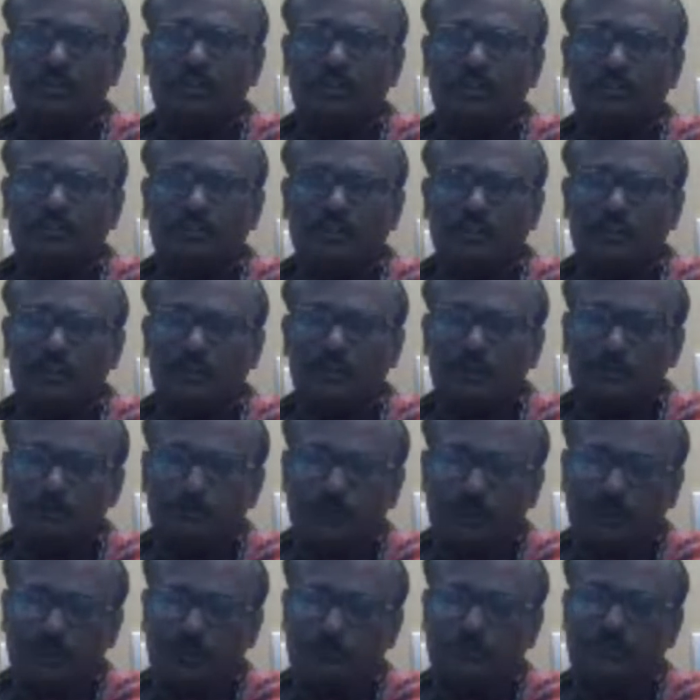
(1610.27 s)
the number
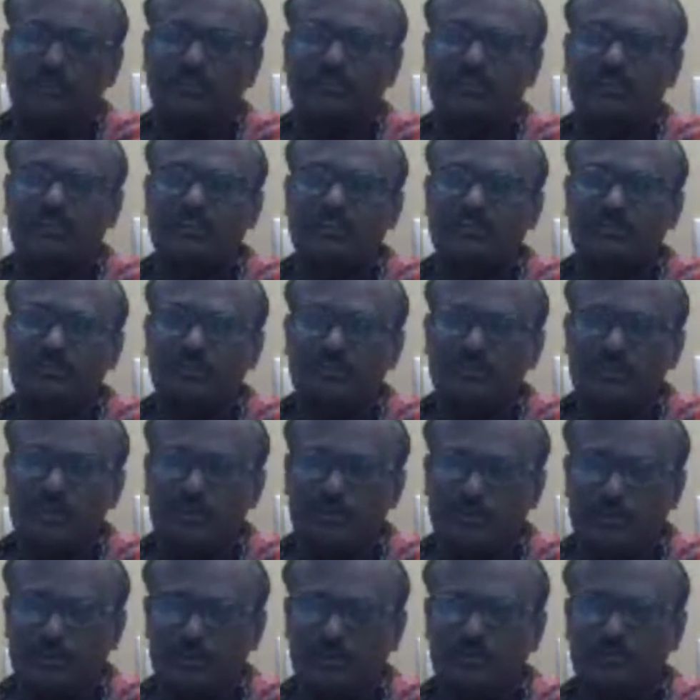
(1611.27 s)
of the session
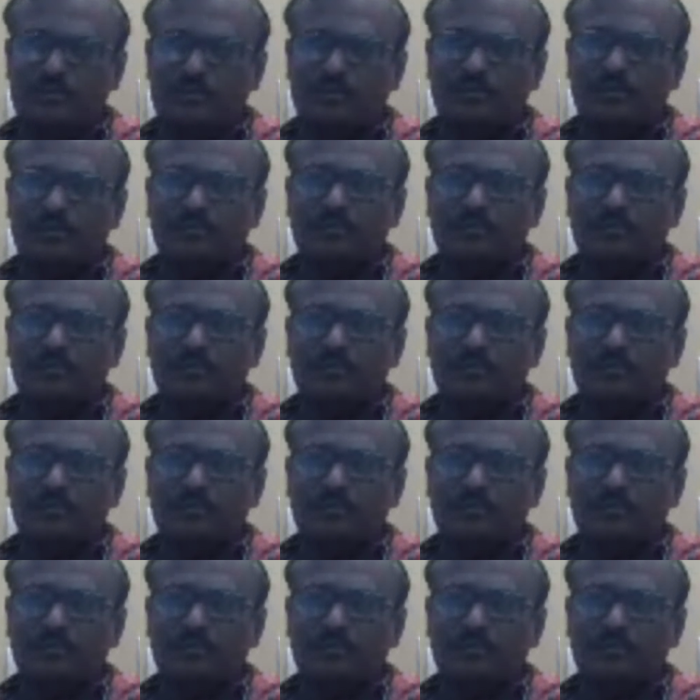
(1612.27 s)
divisions